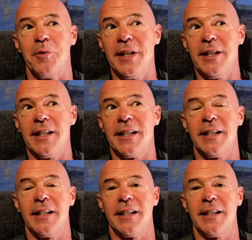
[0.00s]

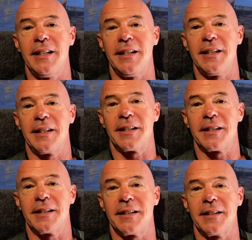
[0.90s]
really
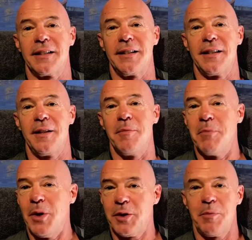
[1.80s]
is the
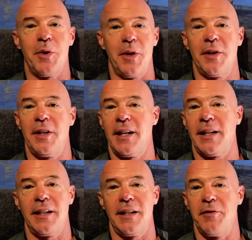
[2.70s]
most important thing
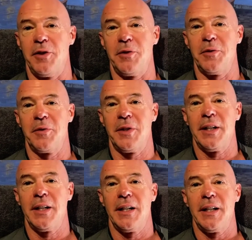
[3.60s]
I can give you.
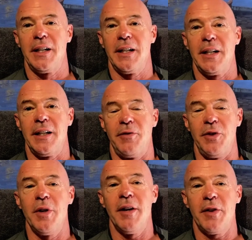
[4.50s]

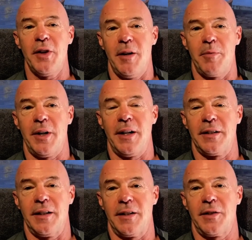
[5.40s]
If you have a thought
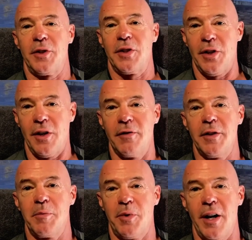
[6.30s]
process for
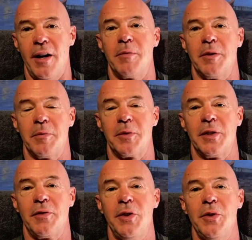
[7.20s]
solving
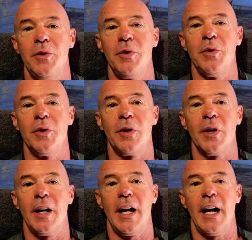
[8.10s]
problems, if you
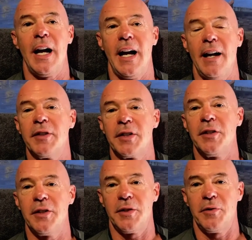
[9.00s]
have a
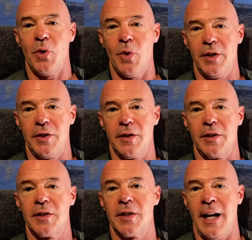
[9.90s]
series of
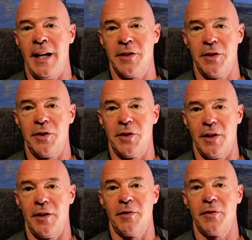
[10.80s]
questions to ask
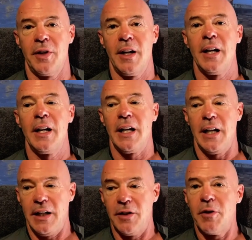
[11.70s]
yourself
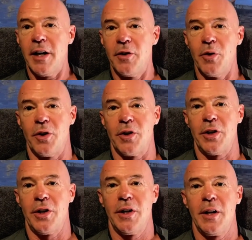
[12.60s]
in the right
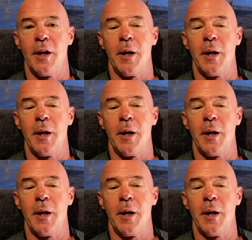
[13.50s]
order,